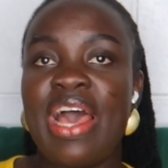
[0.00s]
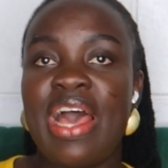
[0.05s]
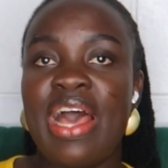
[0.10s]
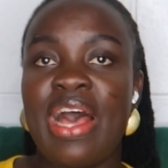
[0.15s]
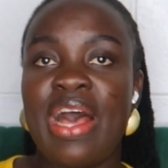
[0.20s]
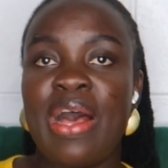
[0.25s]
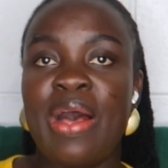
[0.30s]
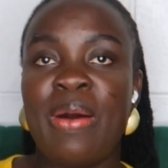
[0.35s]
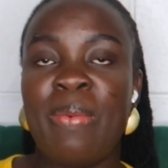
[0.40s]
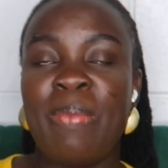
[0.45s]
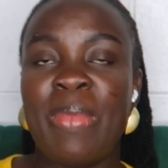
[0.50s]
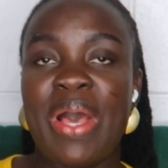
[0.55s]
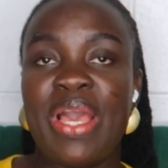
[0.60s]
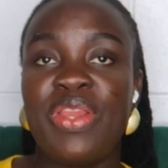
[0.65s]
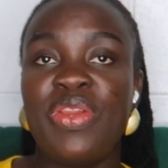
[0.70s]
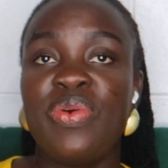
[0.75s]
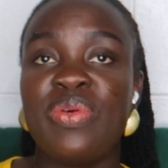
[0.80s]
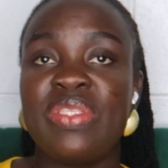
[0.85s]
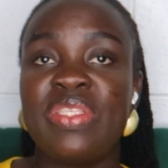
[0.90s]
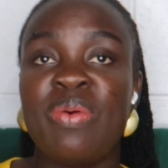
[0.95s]
I
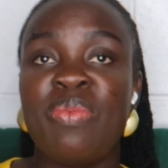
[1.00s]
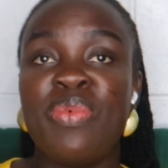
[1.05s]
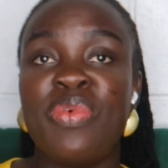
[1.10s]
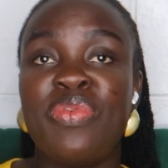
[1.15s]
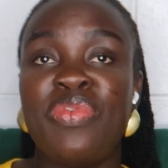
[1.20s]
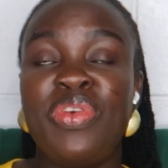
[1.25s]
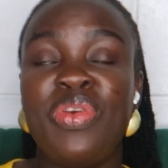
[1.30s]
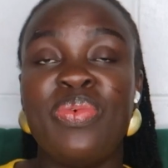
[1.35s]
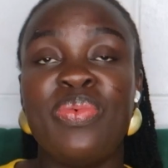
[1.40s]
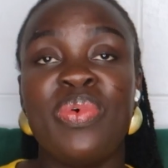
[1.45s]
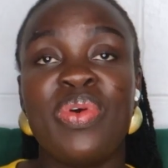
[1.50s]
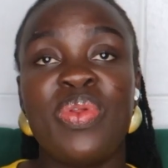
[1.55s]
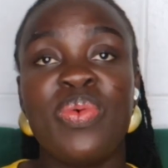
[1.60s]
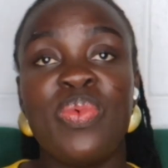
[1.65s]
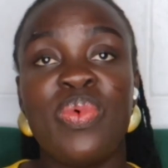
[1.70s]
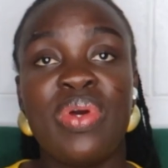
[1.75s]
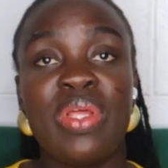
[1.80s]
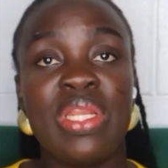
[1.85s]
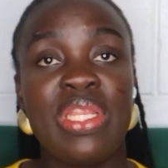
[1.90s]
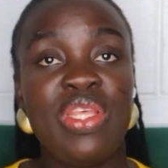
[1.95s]
know some of you would
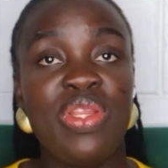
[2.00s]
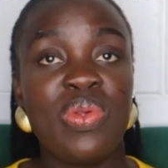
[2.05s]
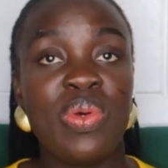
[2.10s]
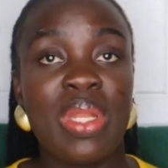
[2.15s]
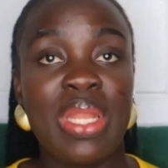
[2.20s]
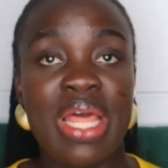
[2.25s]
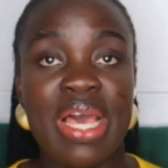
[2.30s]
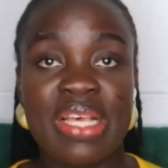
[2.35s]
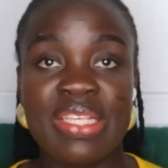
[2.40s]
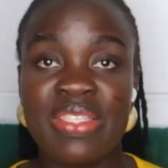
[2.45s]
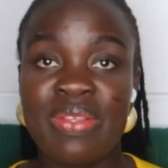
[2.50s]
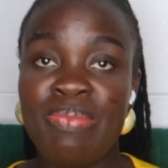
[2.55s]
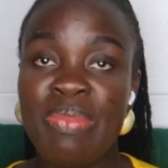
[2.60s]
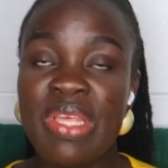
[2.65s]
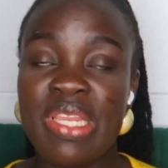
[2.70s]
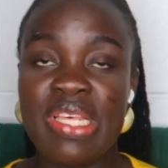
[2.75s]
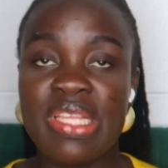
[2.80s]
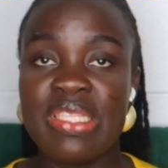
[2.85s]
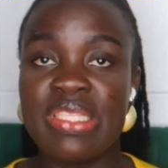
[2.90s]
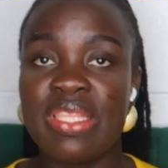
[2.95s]
want, you know, last
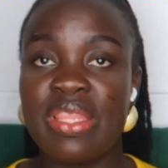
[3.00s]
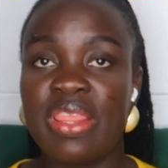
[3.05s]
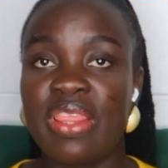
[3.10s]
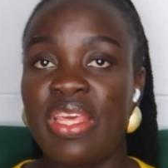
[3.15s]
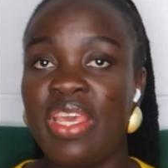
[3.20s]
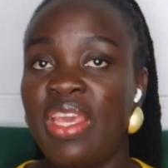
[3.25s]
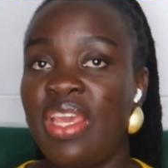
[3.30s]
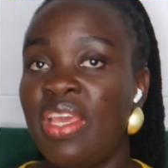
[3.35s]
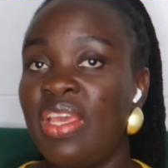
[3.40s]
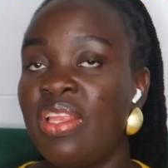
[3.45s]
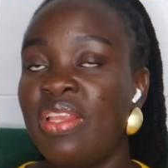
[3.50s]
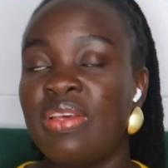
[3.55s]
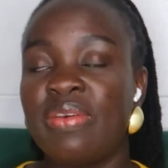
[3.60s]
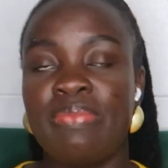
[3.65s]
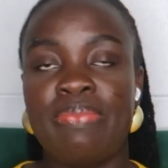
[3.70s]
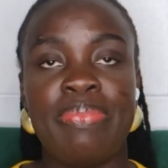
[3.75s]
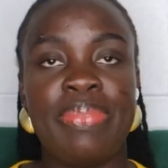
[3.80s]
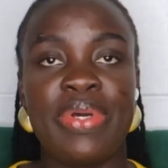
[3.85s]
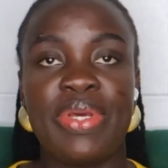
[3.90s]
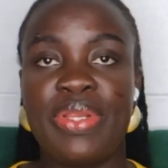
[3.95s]
minute
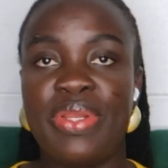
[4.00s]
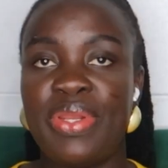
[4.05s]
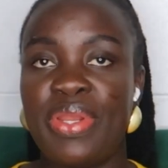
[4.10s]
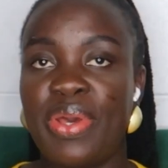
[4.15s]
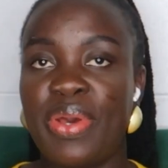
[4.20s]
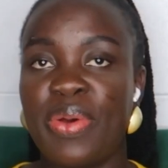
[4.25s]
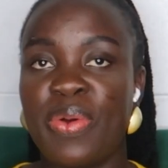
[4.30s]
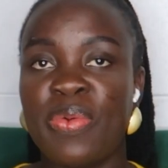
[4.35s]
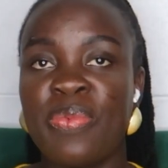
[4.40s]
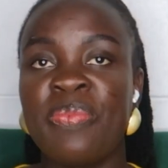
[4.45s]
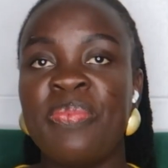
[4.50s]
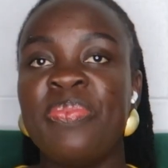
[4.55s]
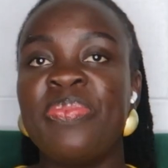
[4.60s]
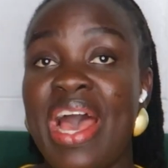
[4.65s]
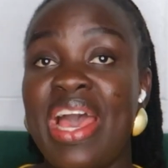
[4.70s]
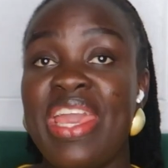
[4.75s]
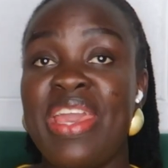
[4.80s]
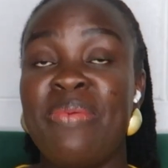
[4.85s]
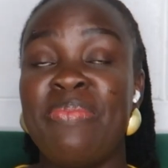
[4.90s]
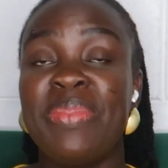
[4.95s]
thing, but no.
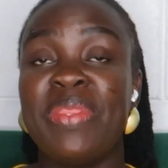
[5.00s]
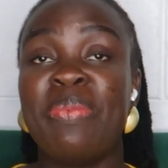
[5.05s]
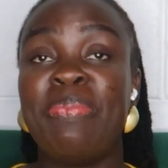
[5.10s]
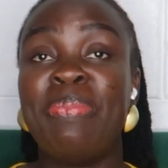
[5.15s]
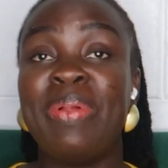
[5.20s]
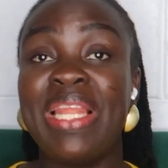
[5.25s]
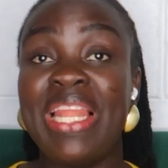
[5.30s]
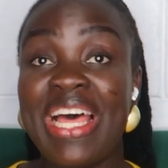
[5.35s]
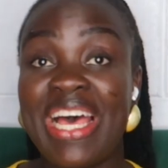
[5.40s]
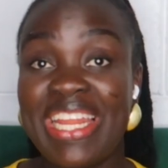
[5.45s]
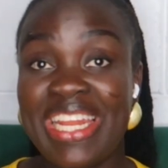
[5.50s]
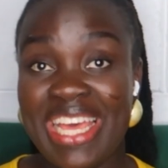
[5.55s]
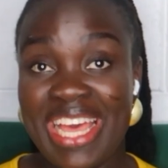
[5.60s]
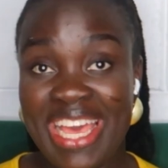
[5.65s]
I am the plan